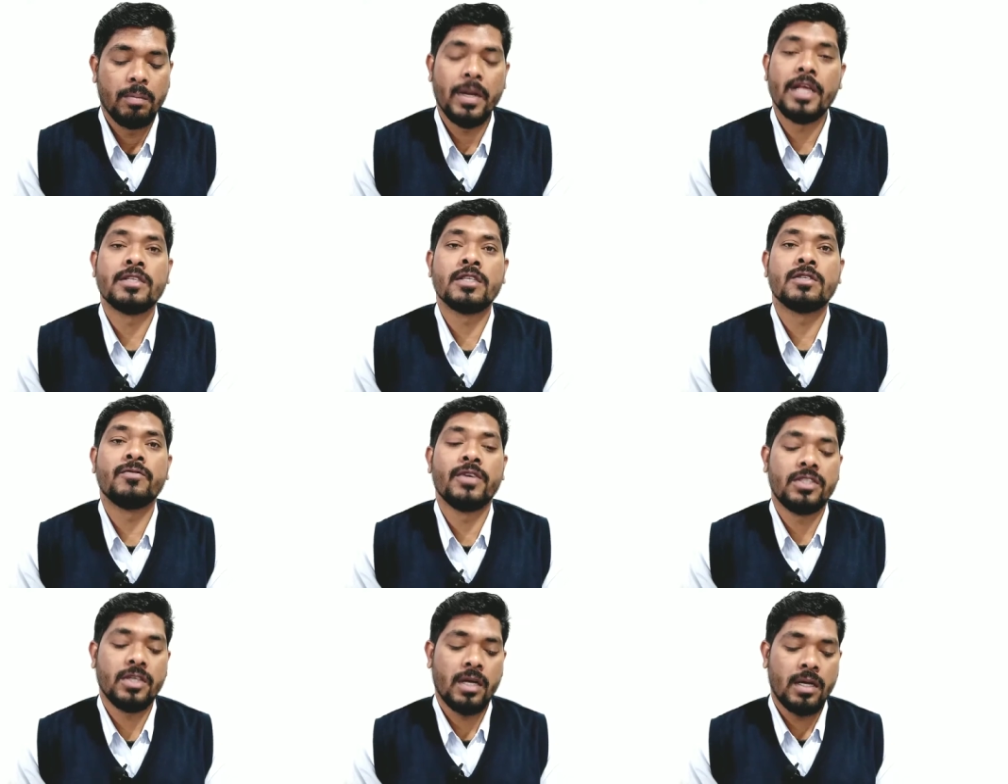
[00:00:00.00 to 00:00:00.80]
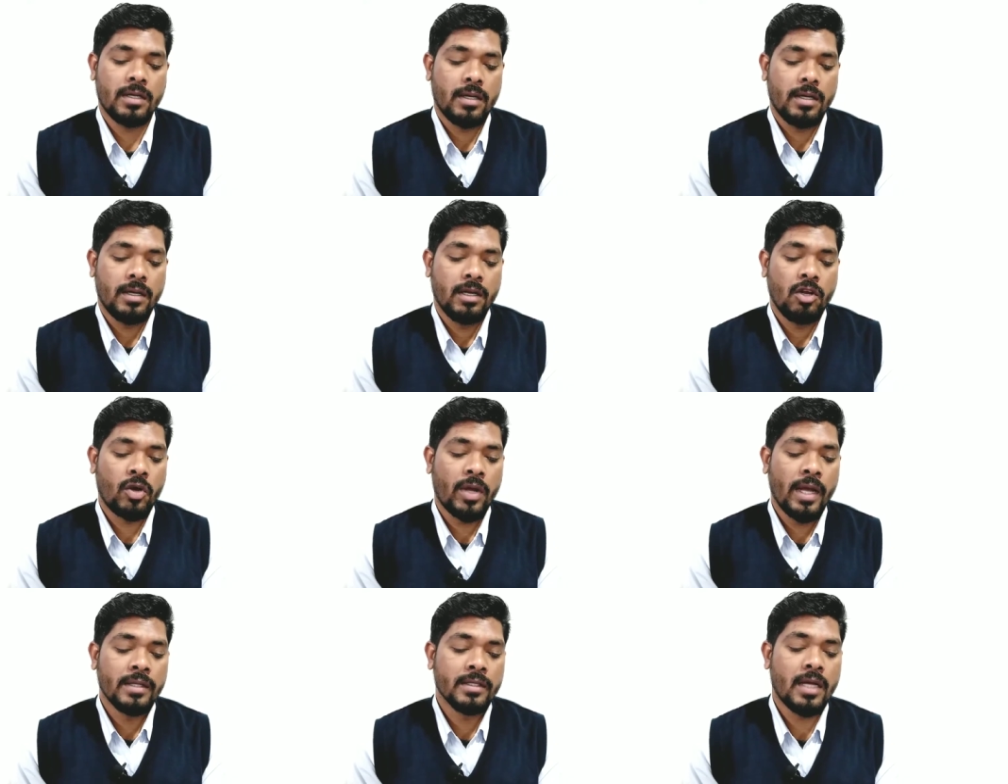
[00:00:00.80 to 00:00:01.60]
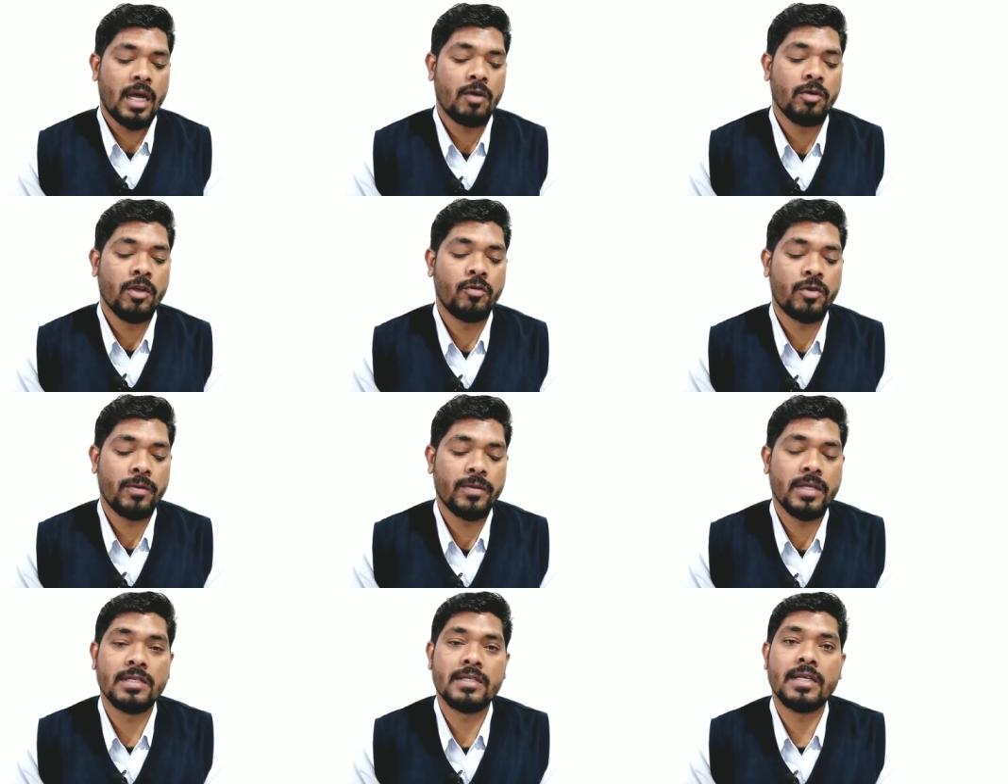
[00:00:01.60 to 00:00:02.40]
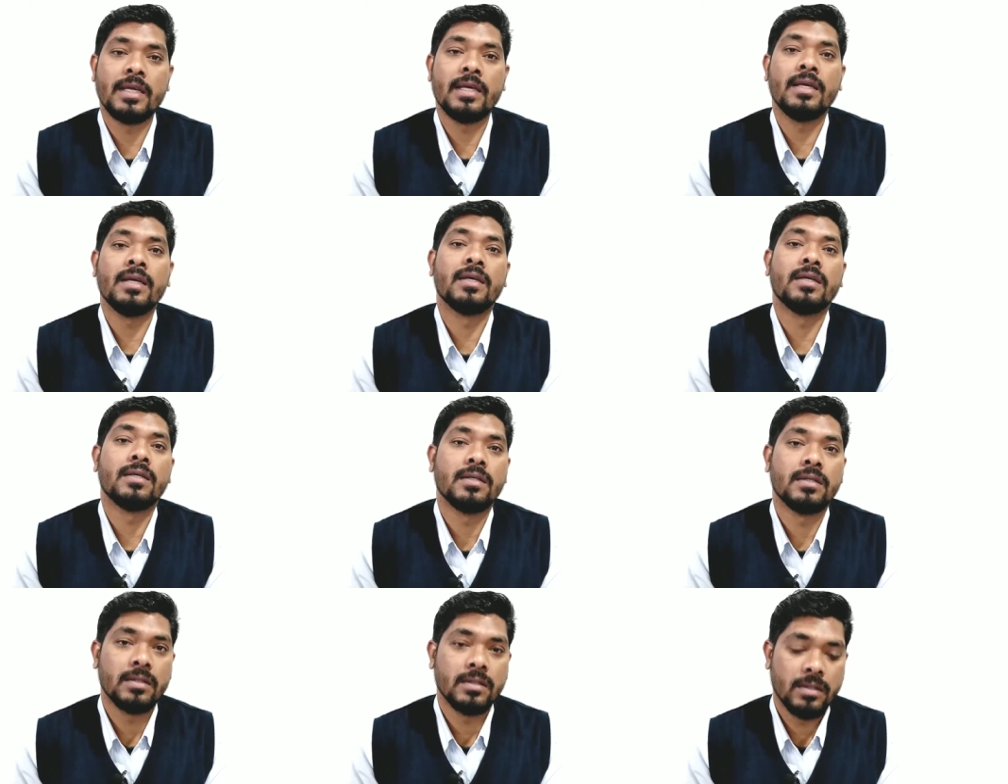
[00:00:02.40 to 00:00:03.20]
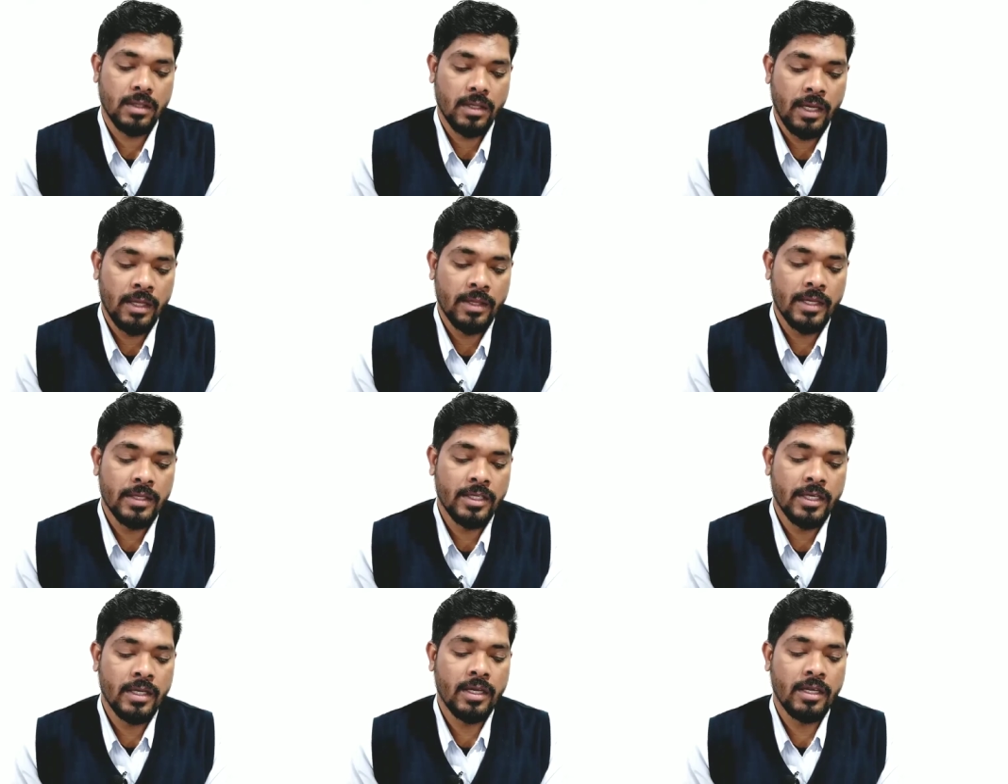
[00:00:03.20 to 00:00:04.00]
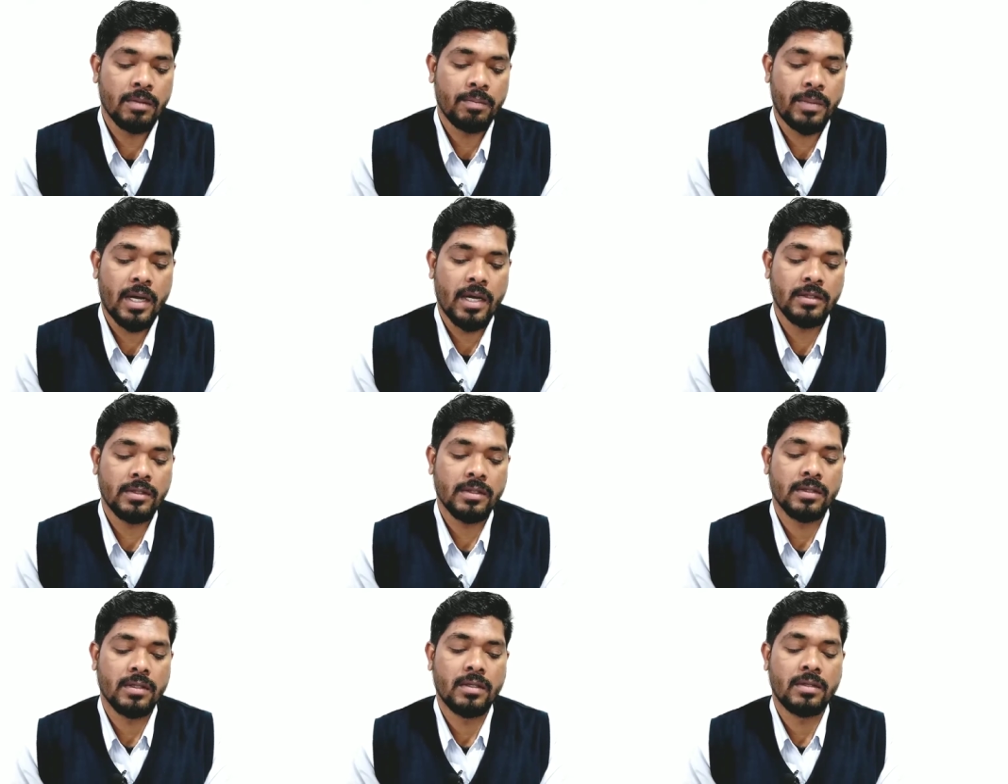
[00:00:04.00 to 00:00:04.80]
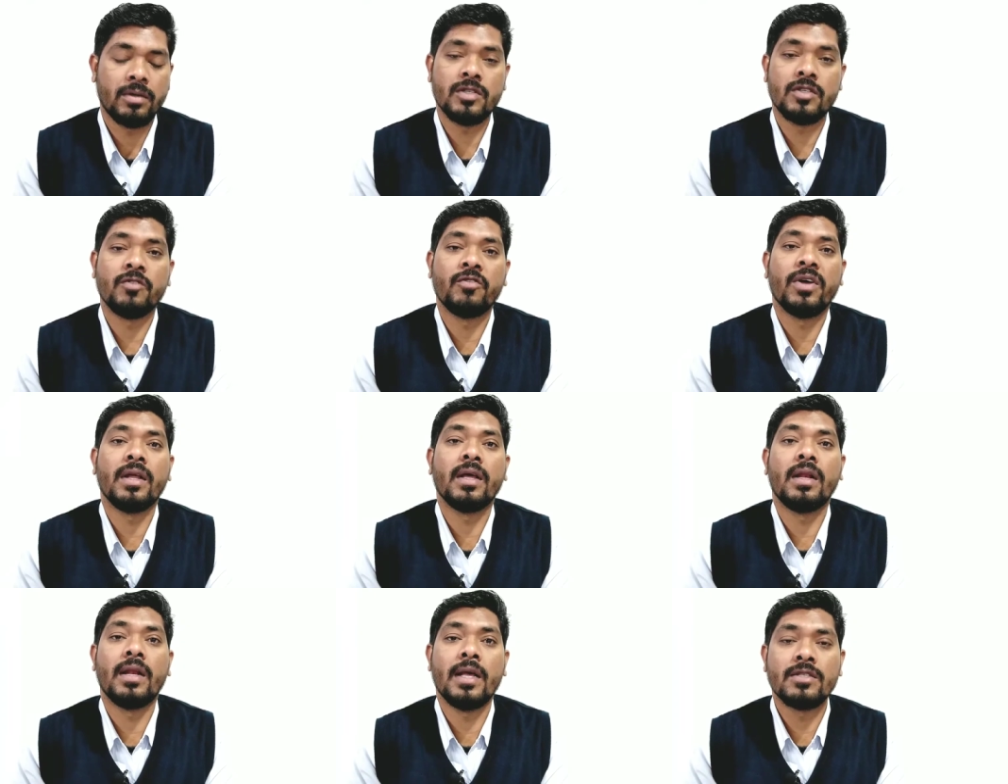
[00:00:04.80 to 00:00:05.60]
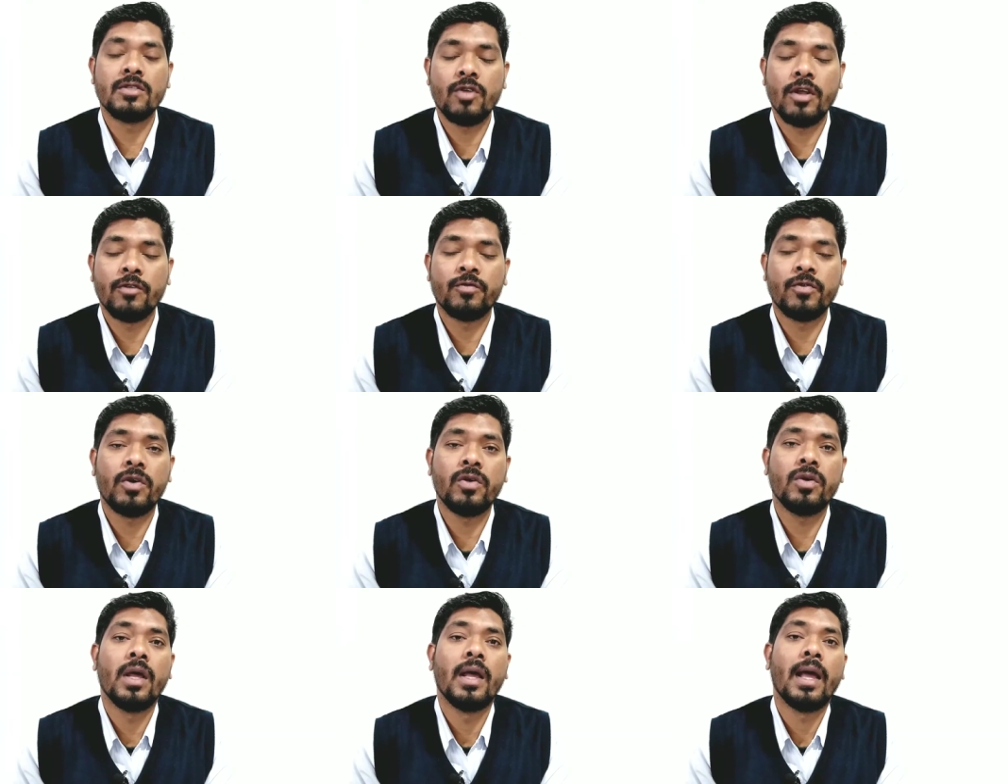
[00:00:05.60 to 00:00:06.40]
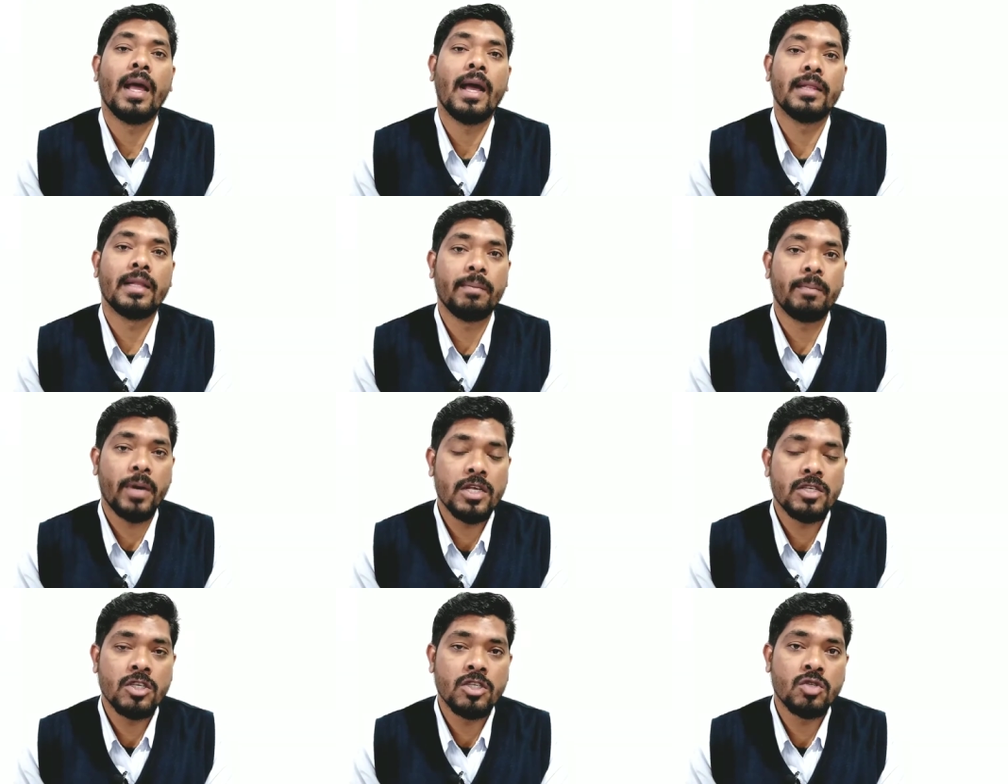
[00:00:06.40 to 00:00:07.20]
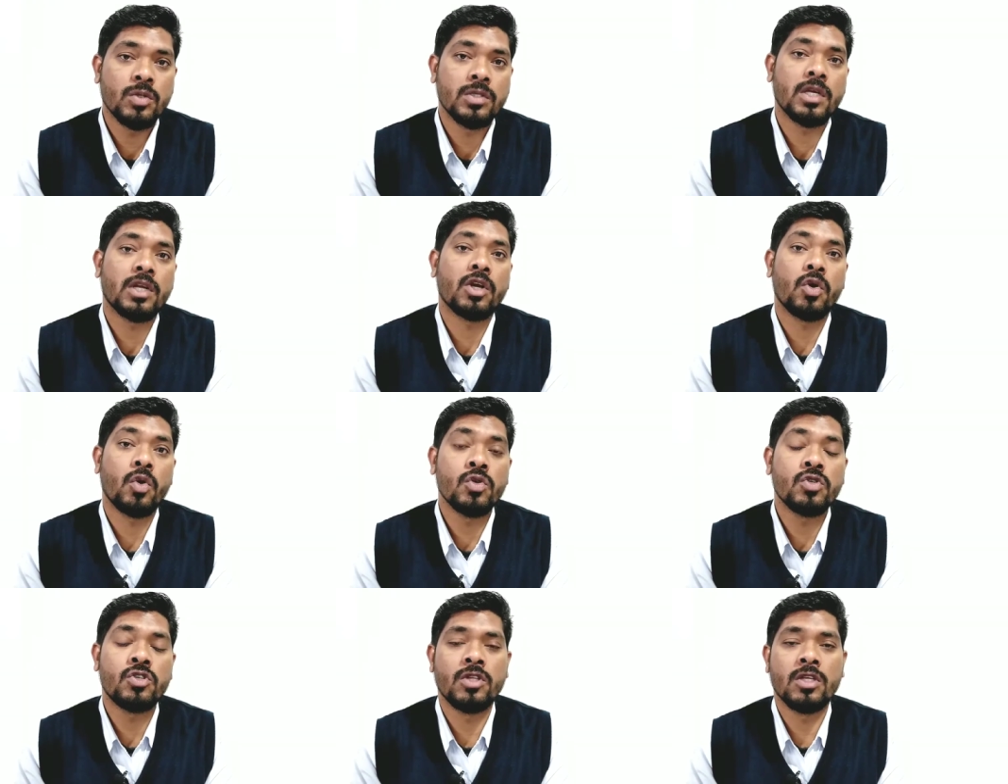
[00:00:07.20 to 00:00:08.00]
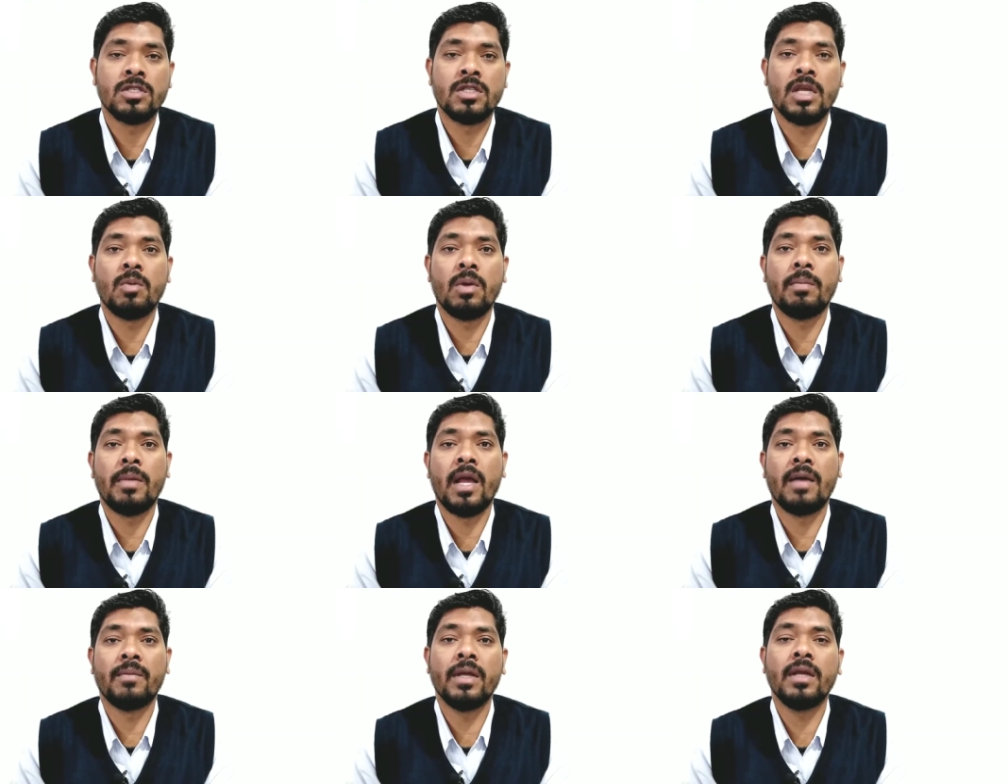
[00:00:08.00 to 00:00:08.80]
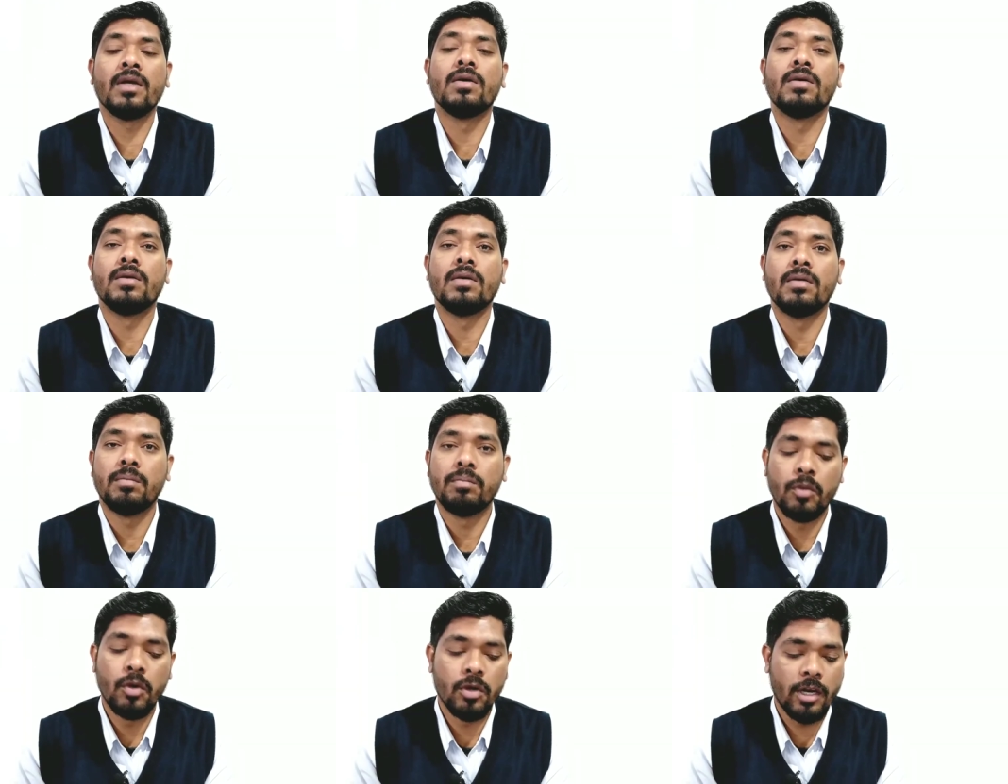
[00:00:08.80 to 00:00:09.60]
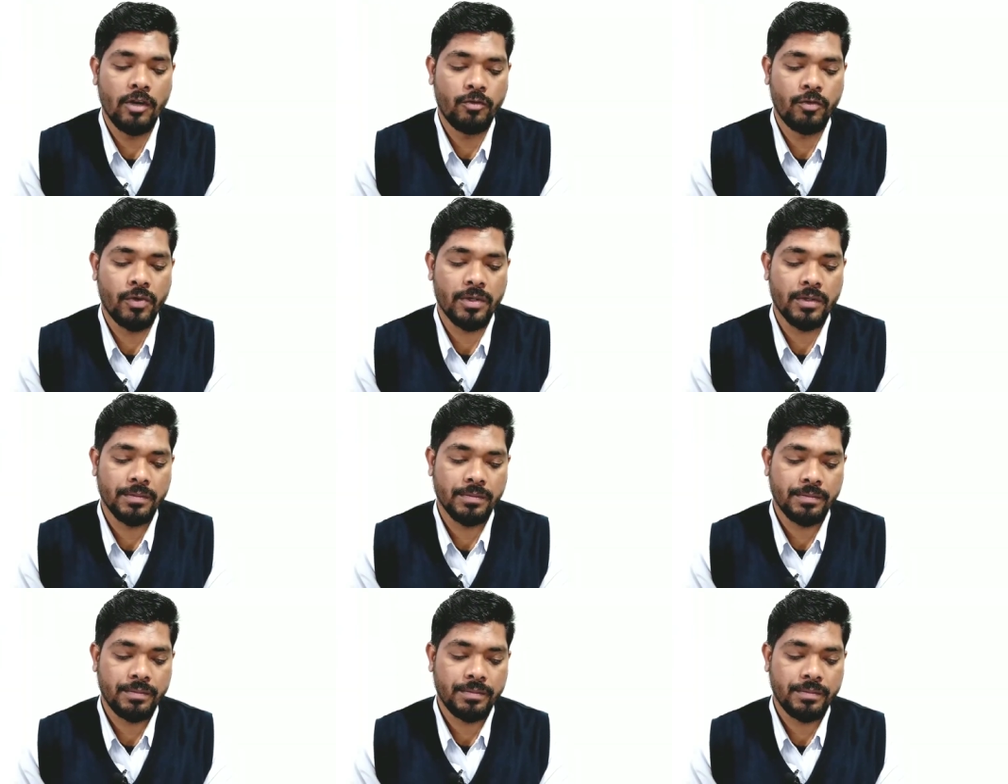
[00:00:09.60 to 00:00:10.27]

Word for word: Places which are located away from the sea in the interior part receive very less rainfall and the places which are close to the sea will be having more rainfall